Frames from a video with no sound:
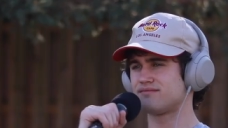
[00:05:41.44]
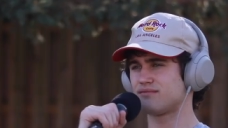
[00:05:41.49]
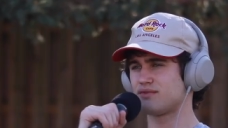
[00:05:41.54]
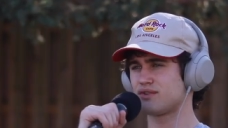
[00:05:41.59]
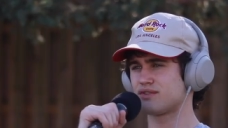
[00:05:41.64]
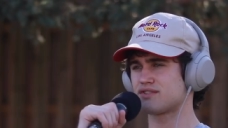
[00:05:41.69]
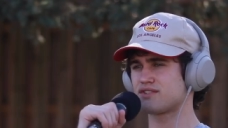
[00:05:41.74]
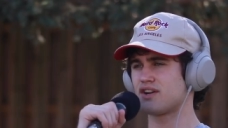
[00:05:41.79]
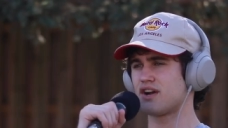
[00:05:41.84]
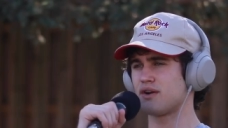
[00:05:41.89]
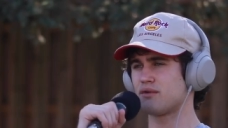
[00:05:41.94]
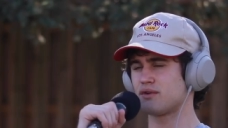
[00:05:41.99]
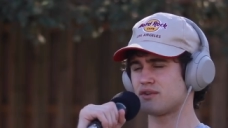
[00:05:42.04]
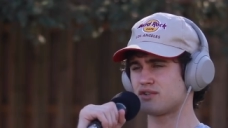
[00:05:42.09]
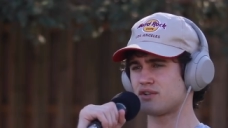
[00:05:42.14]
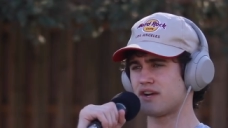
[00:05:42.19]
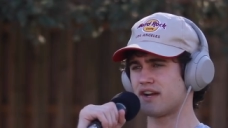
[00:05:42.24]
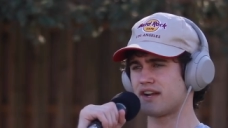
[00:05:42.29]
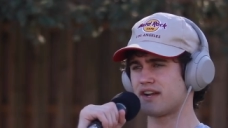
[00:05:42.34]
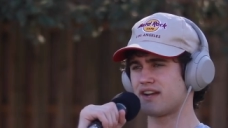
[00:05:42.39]
We'll start with
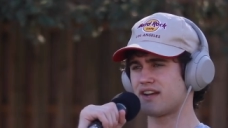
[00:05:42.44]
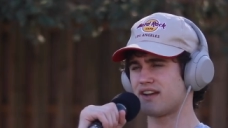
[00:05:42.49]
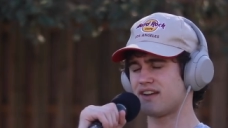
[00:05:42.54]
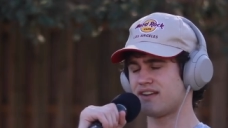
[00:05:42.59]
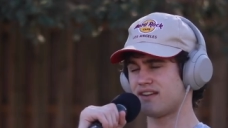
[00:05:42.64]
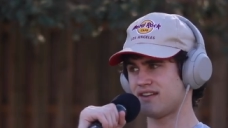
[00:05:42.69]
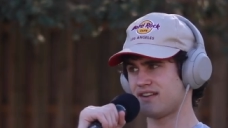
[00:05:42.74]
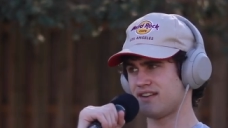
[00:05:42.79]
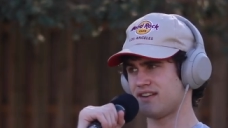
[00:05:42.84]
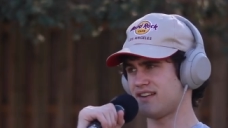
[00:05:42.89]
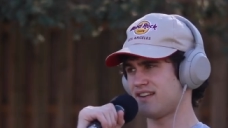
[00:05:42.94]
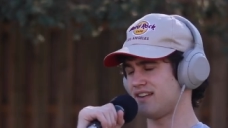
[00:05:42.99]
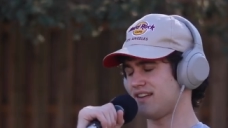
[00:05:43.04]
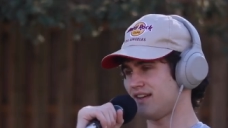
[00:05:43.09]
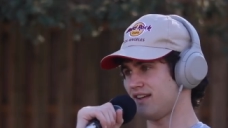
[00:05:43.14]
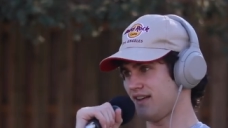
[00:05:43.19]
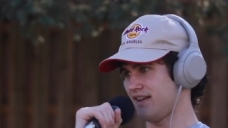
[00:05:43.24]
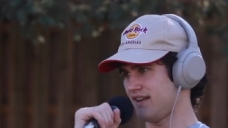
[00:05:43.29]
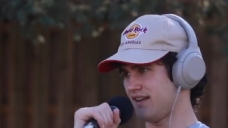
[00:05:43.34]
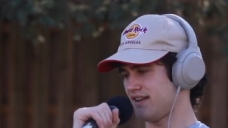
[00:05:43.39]
drink. Start with
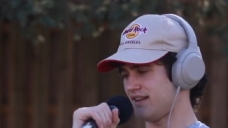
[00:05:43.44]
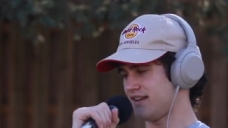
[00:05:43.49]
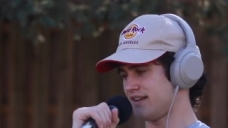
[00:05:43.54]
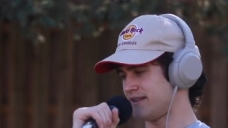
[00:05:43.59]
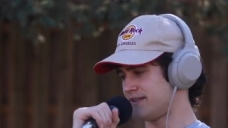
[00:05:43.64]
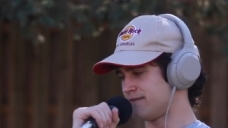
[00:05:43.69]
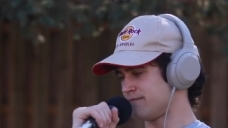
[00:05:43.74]
drink. Okay.